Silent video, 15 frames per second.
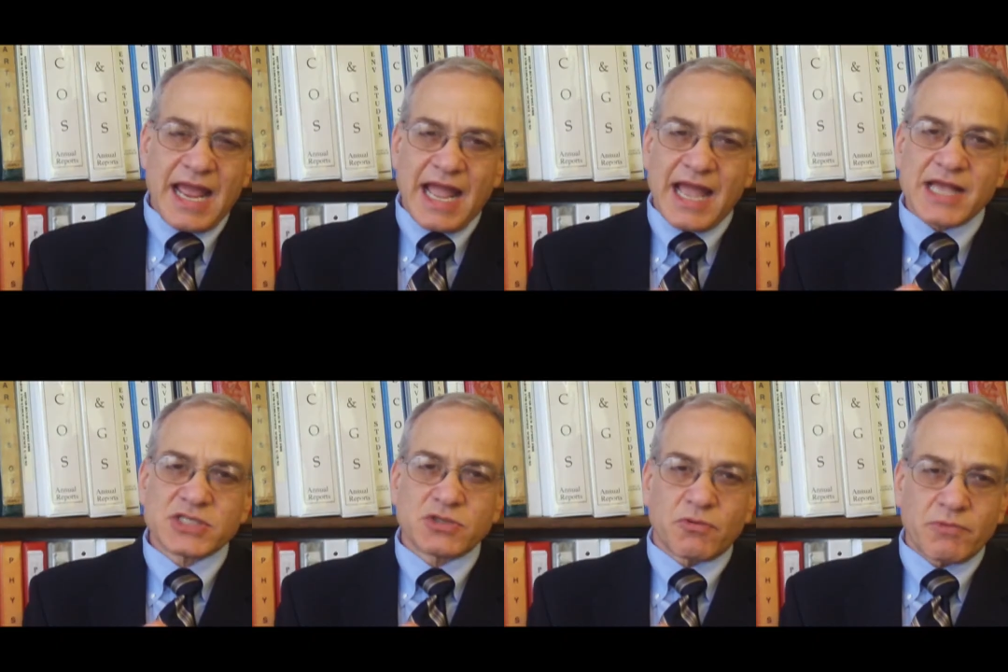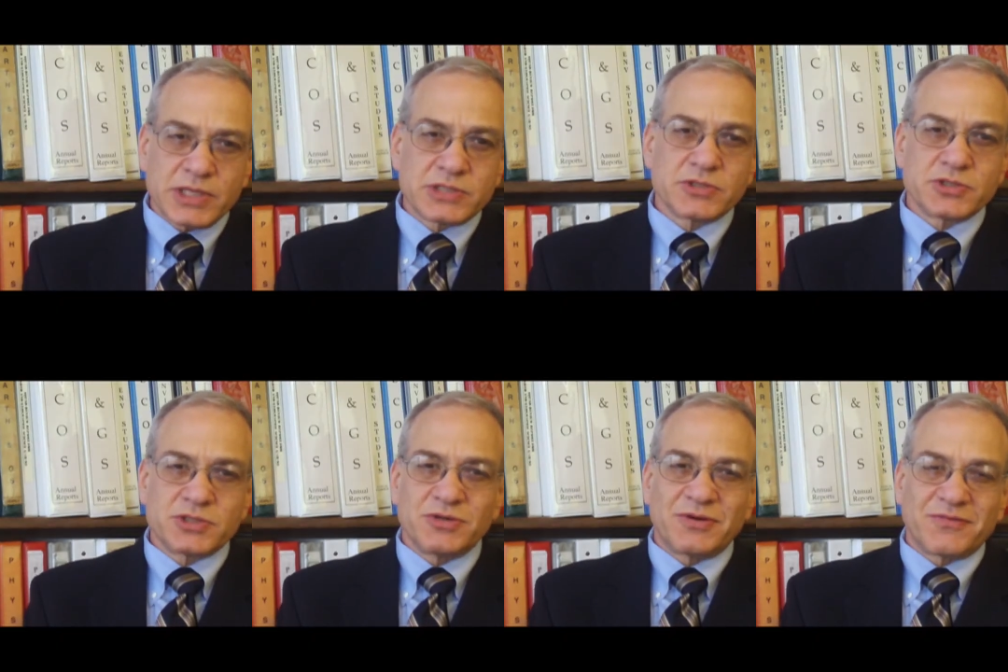as a
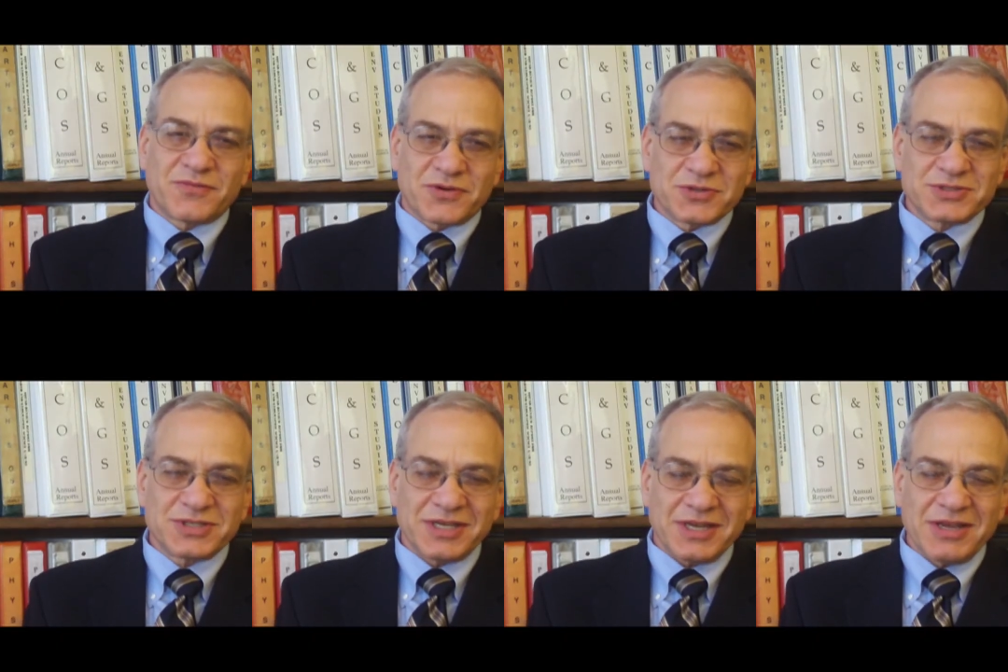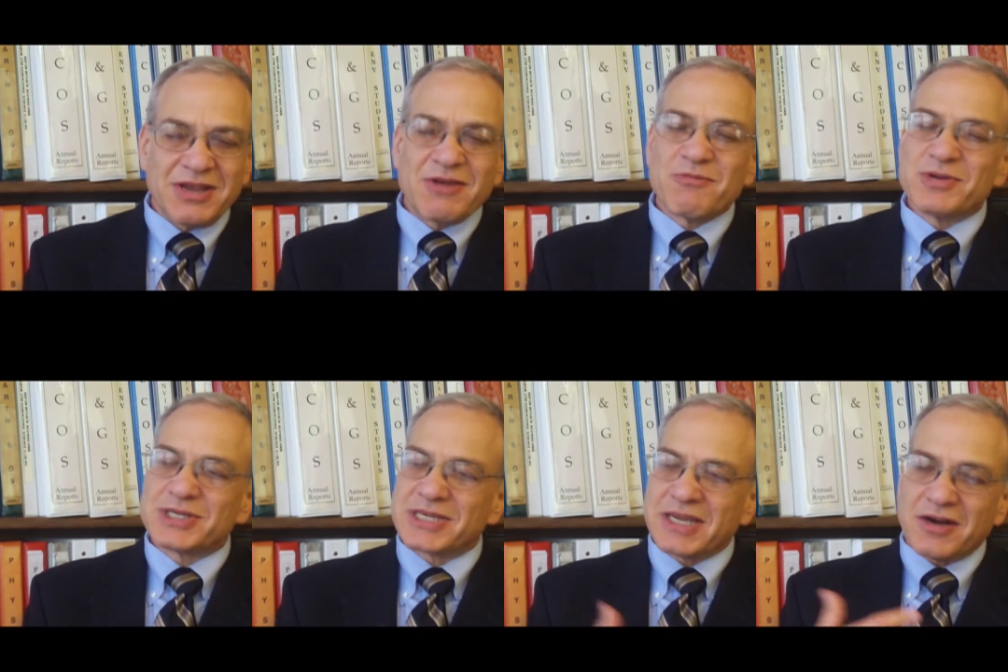research university,
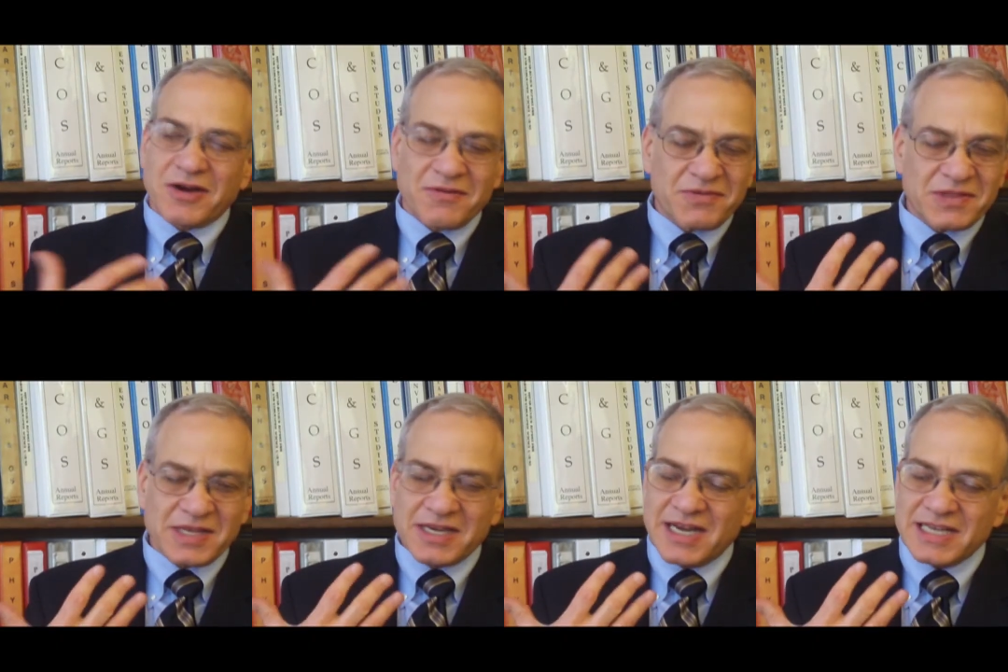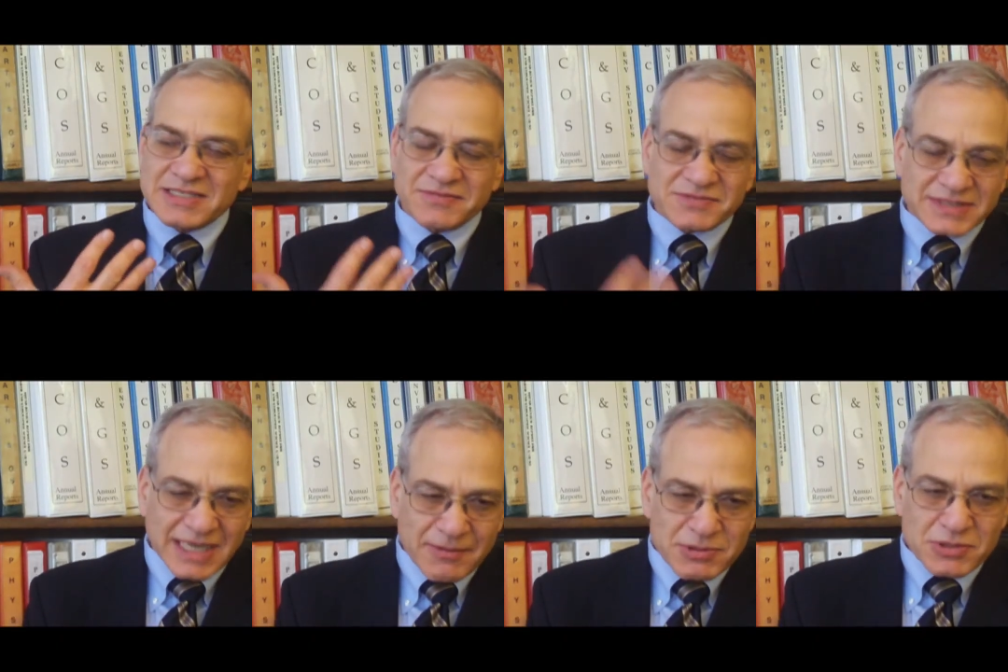which can offer the kinds of
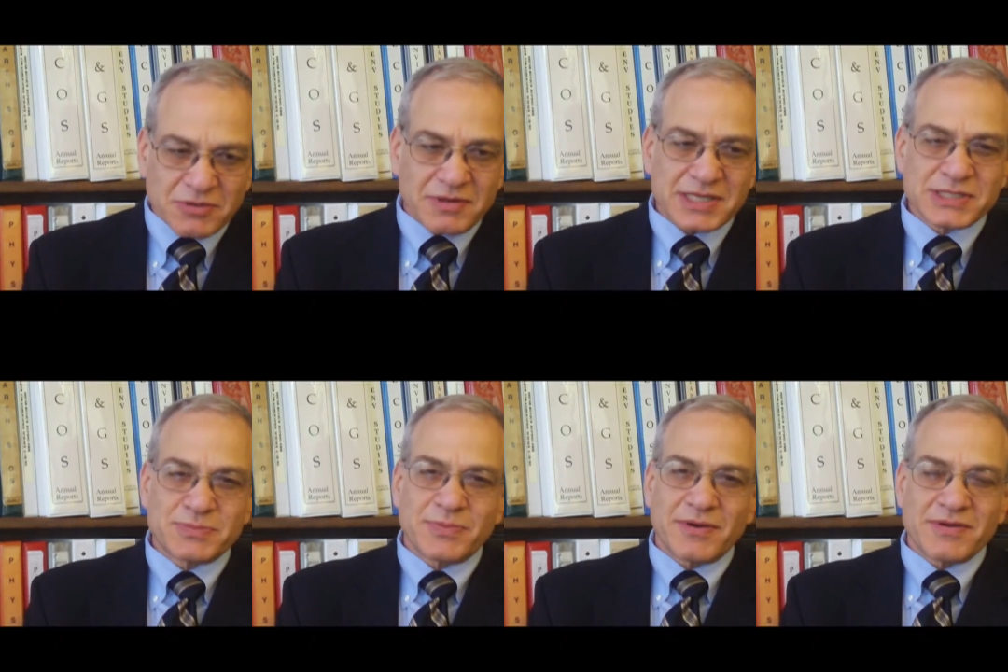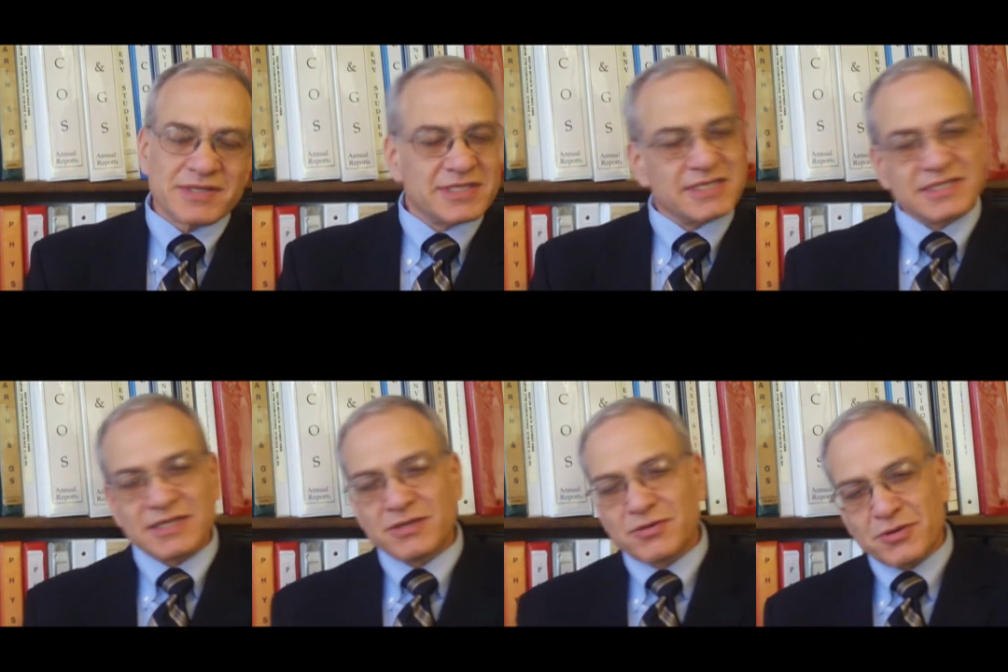laboratory
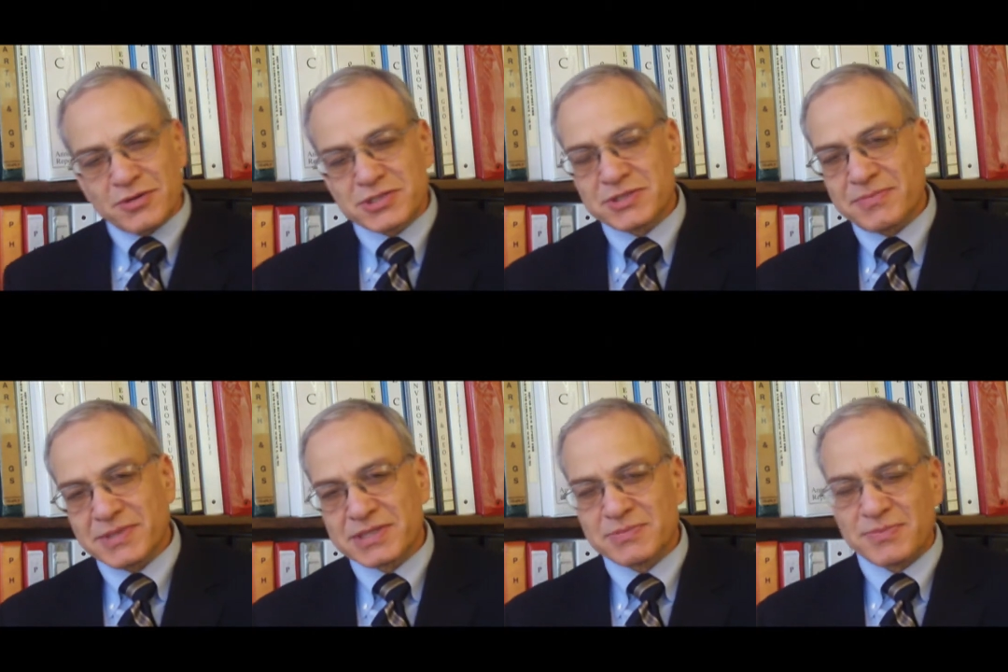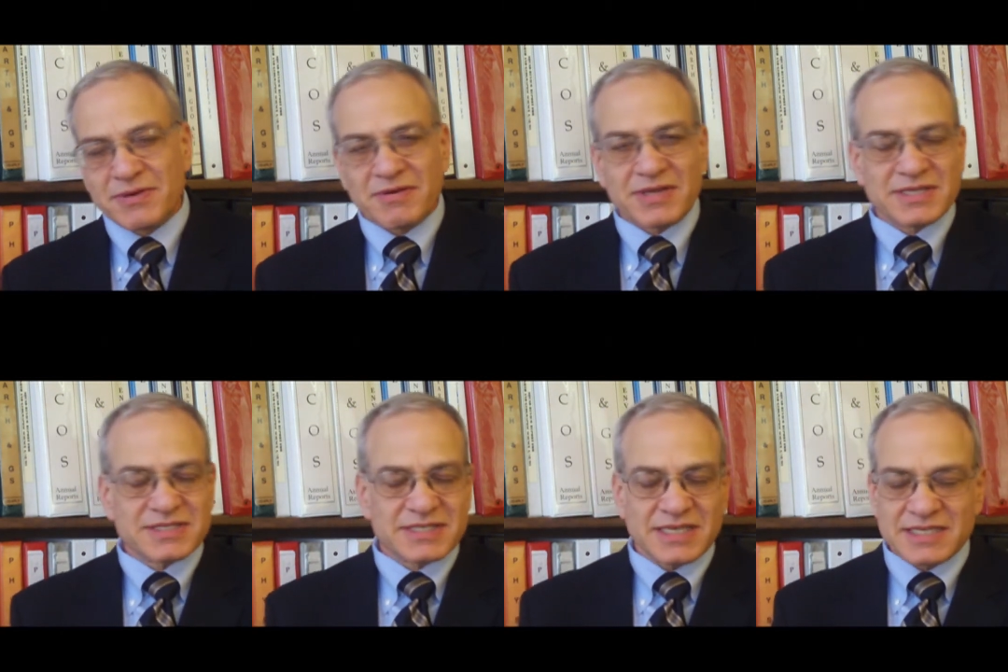experiences, internship
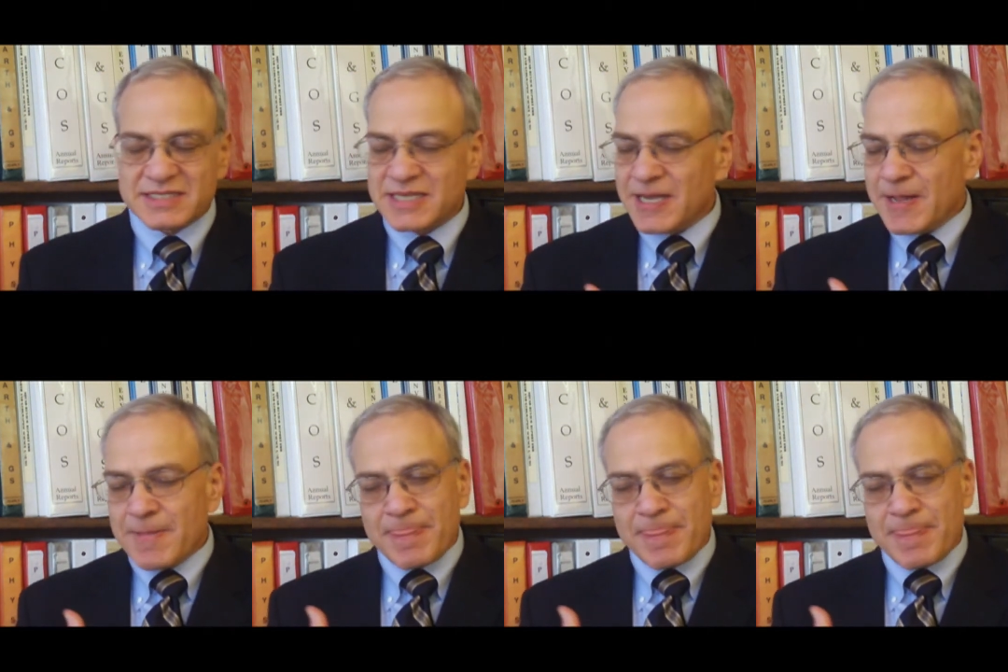experiences,